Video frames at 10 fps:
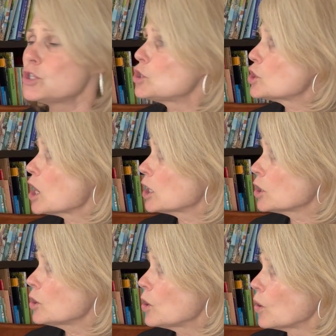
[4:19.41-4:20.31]

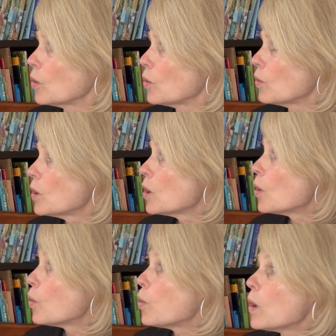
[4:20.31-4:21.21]
jungle,
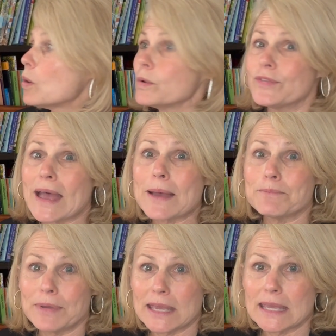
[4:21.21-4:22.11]
what would
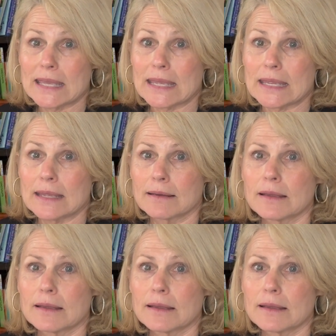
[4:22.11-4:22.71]
that be?